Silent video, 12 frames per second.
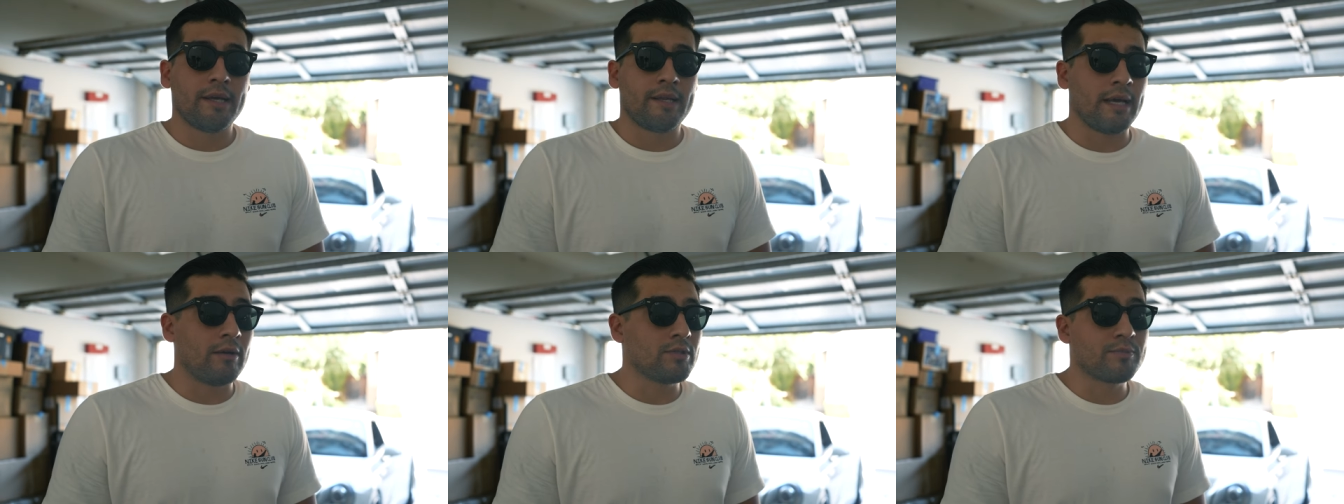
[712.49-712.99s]

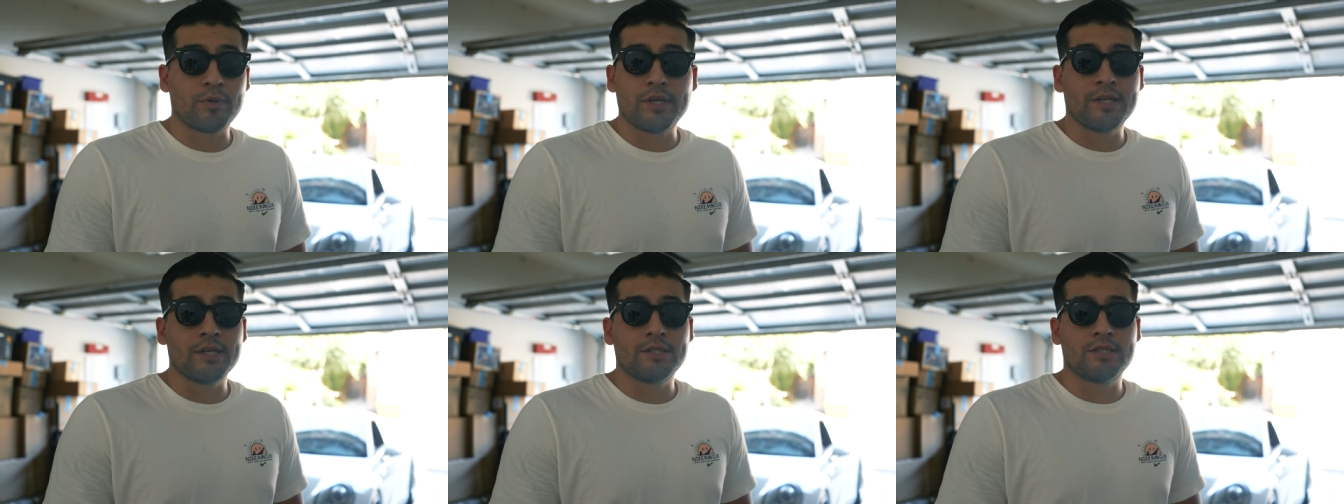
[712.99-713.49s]
That was pretty
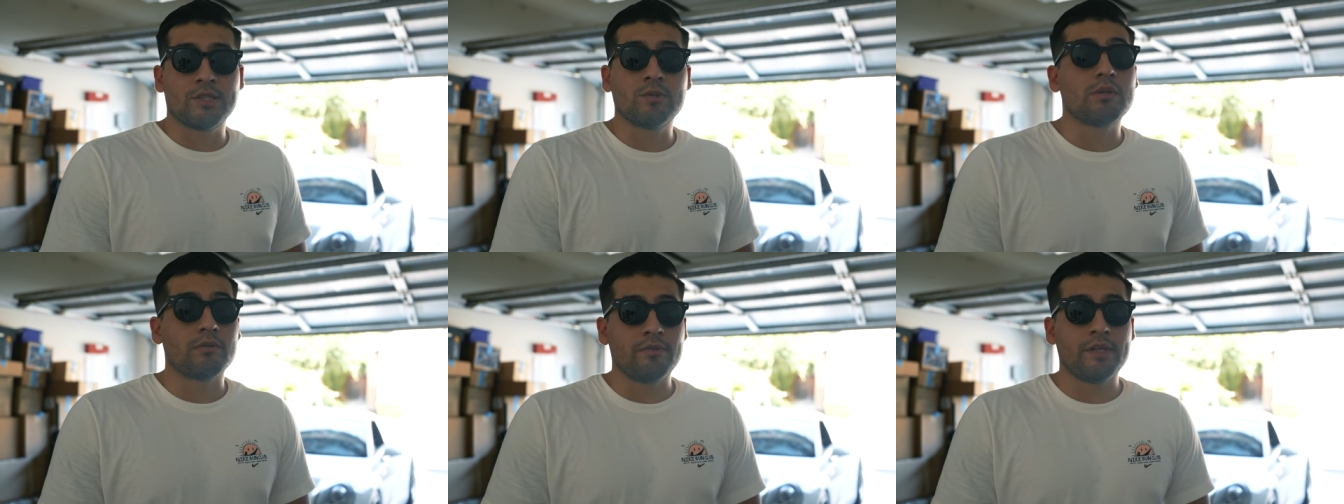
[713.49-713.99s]
good too
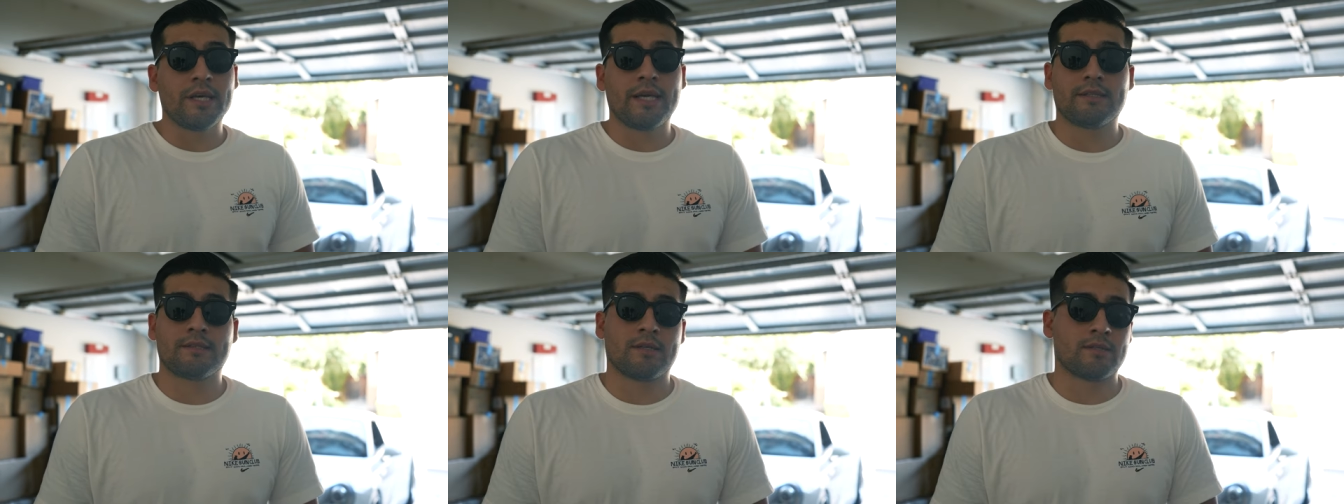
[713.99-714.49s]
with the V
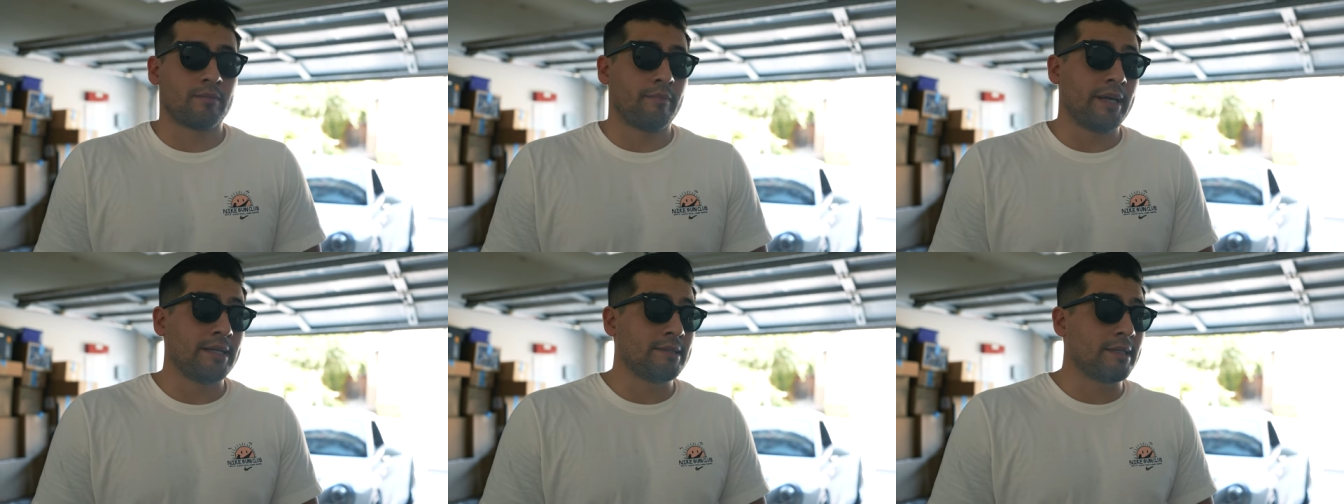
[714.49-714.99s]
eight. Sounds
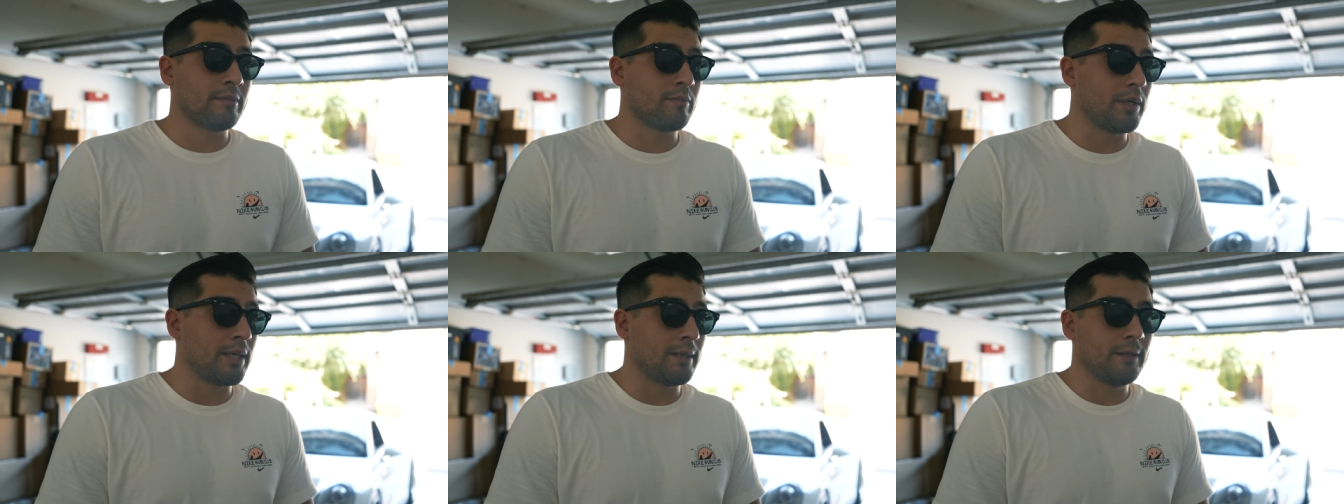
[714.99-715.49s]
amazing,
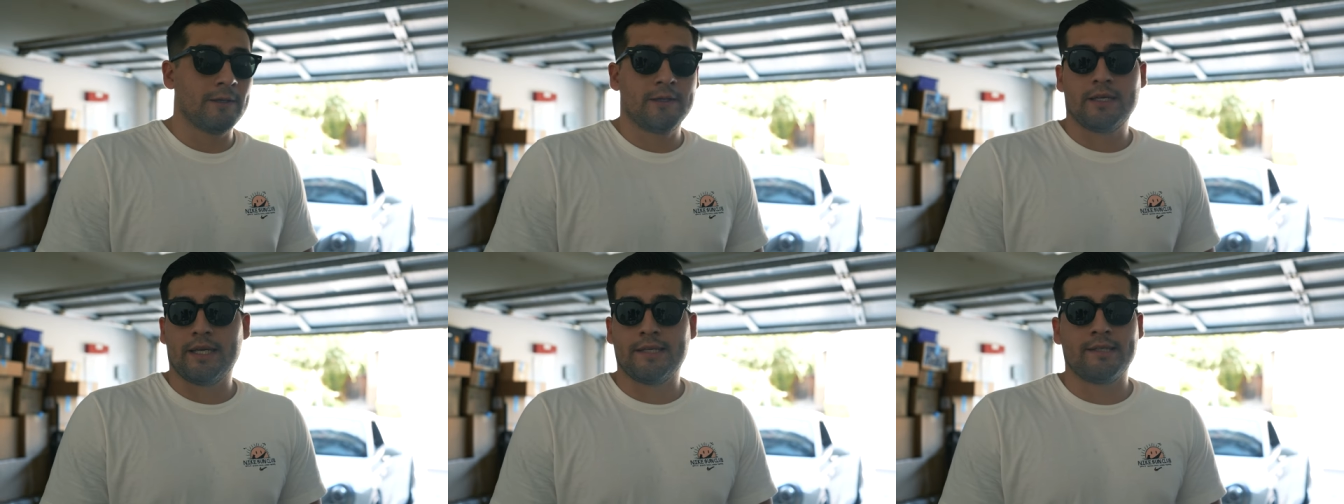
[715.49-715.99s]
but
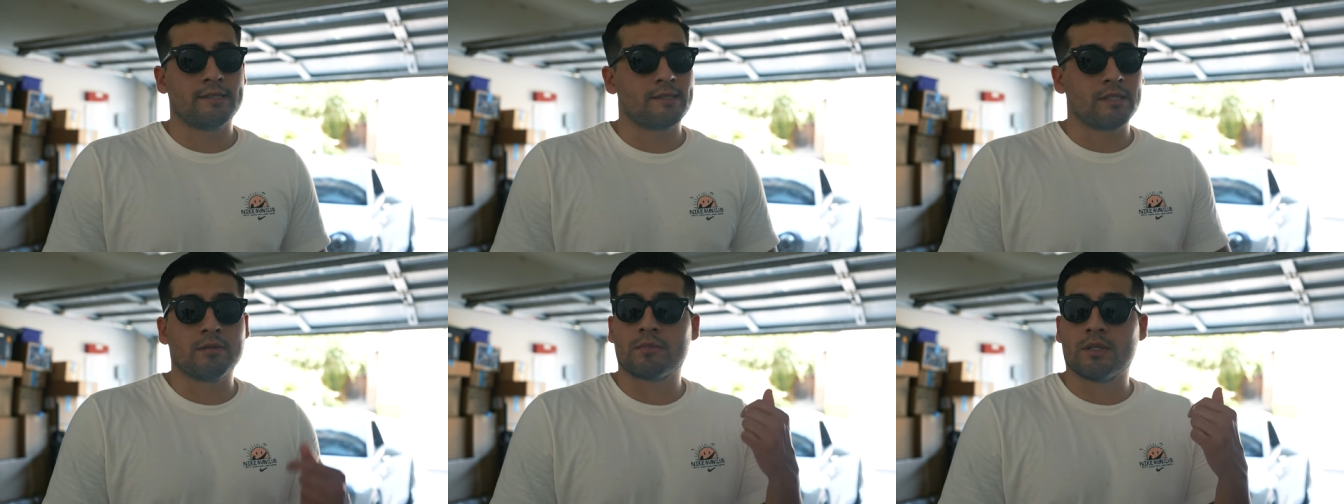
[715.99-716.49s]
it doesn't
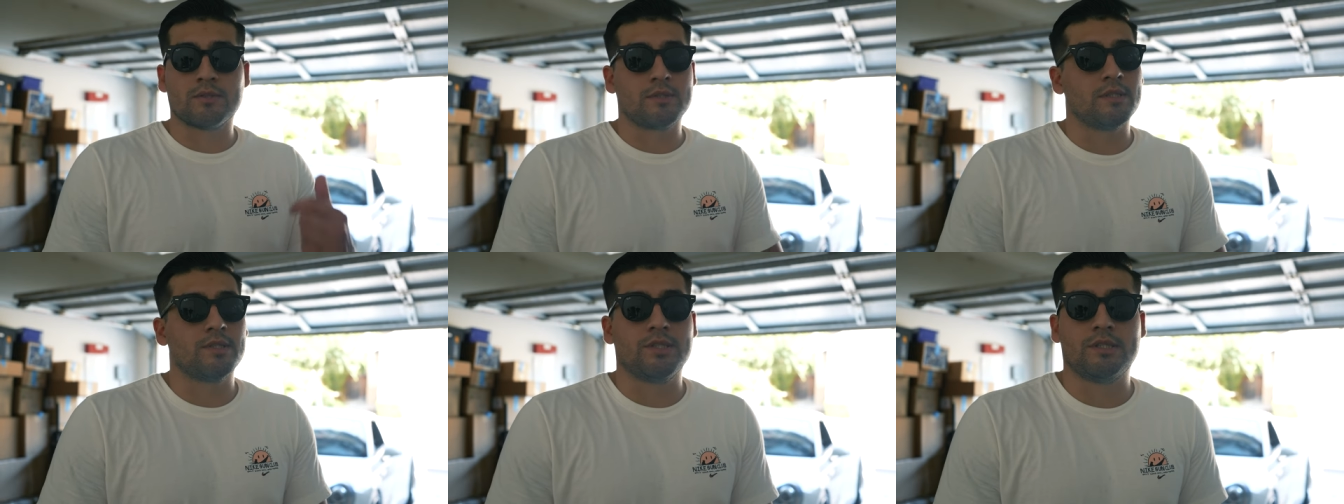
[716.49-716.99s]
come close
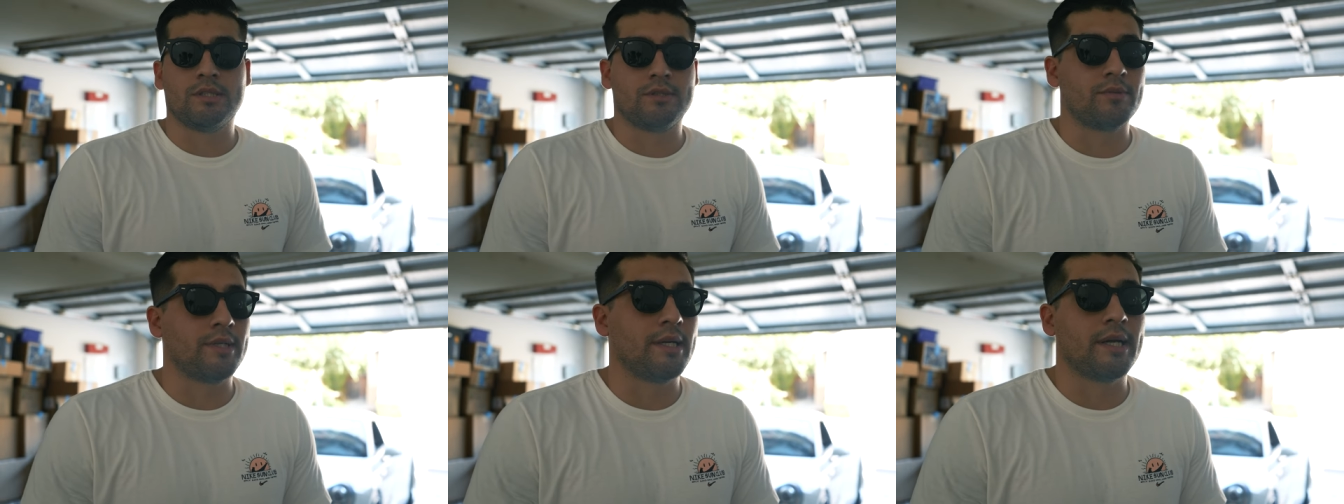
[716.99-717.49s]
to the G T
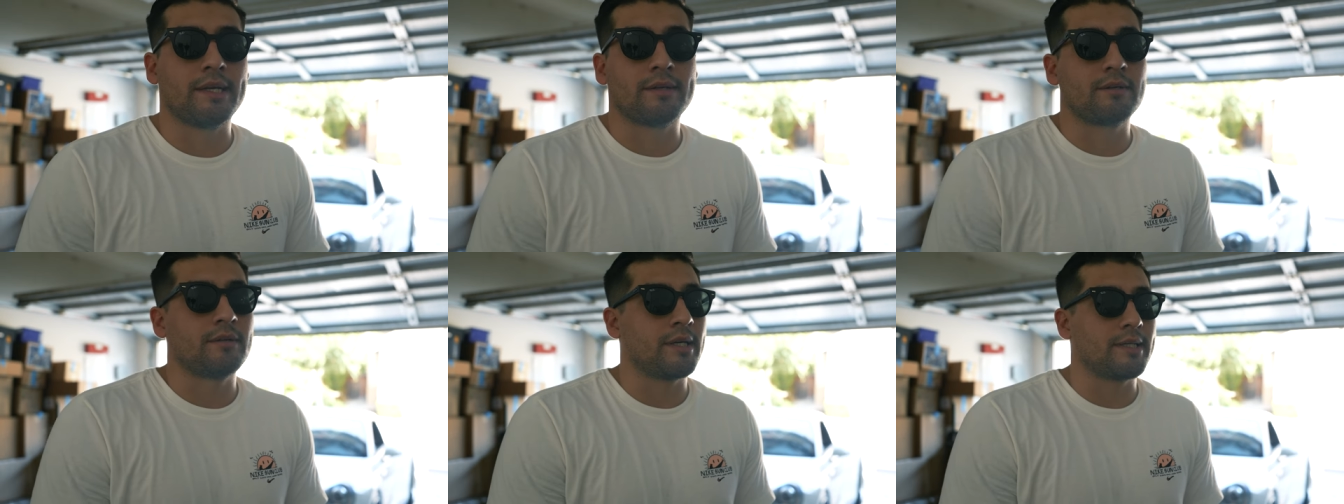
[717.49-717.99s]
three nine,
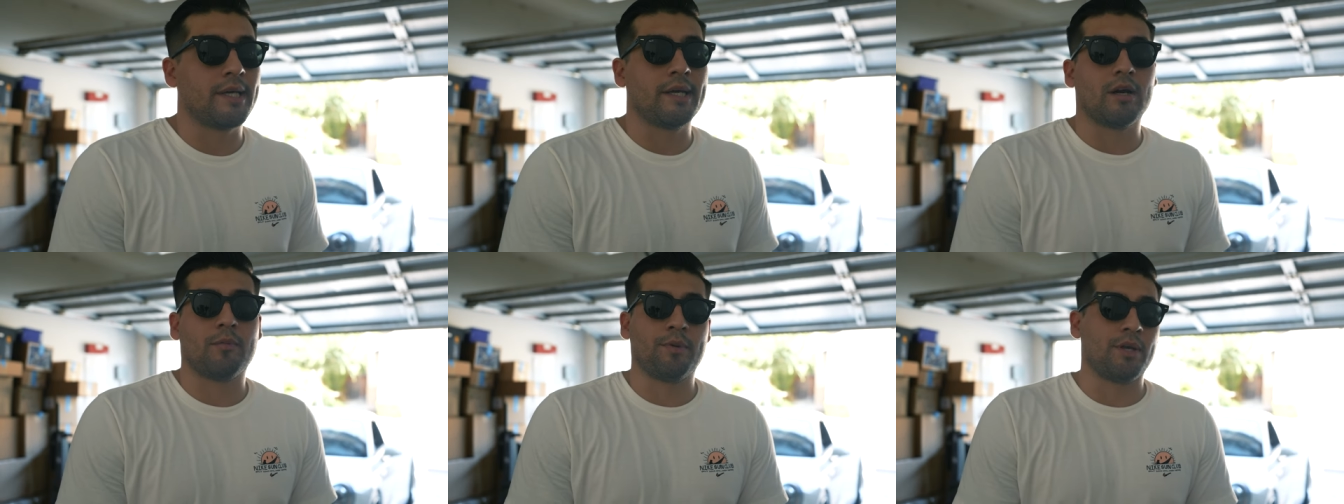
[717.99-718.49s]
nine K
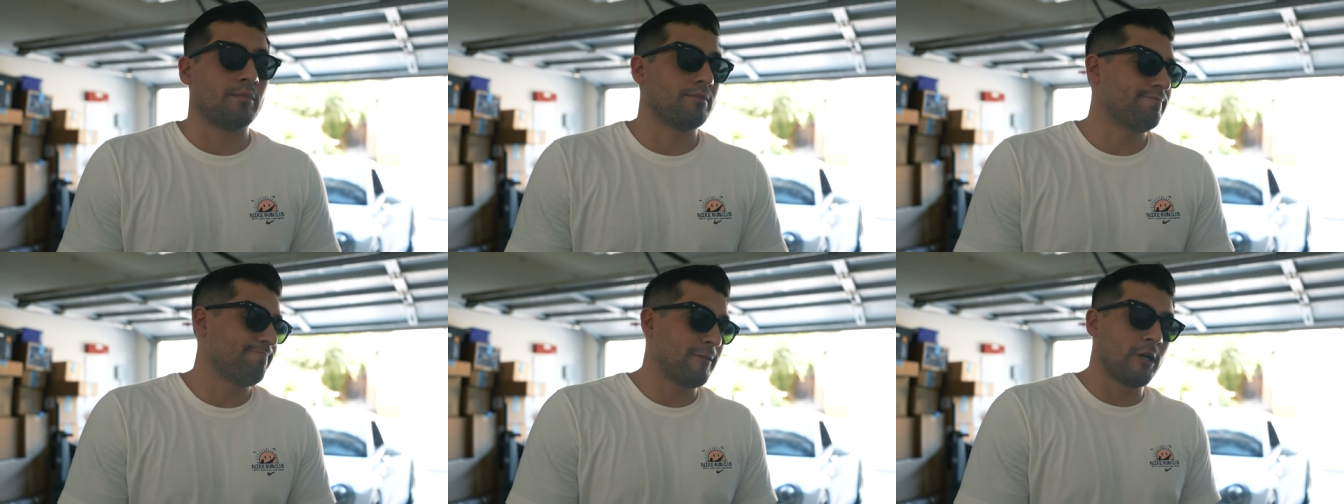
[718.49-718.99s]
R P M.
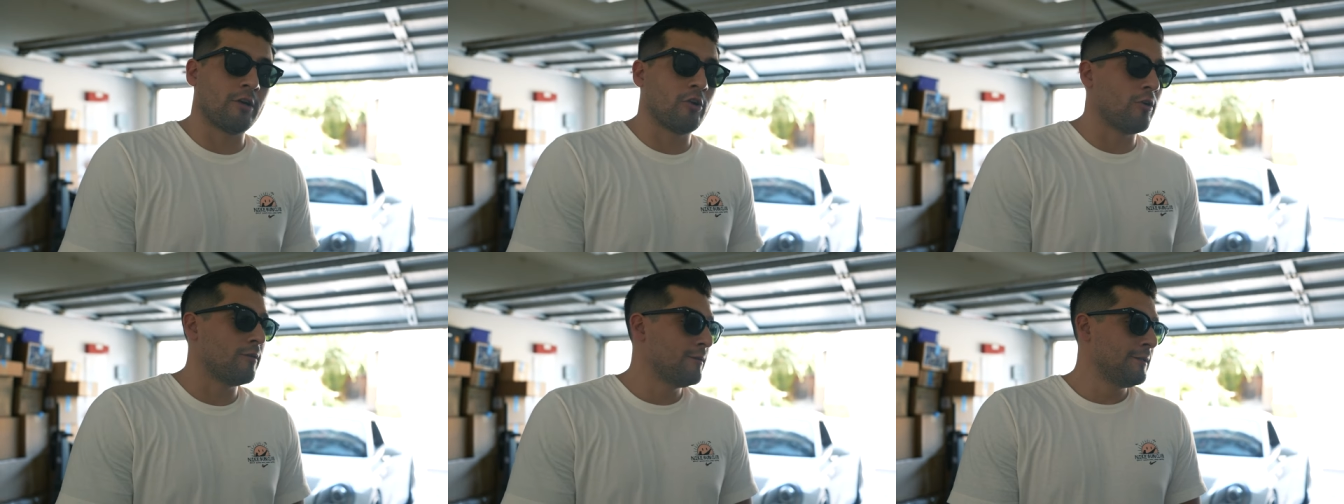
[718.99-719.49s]
Not at all.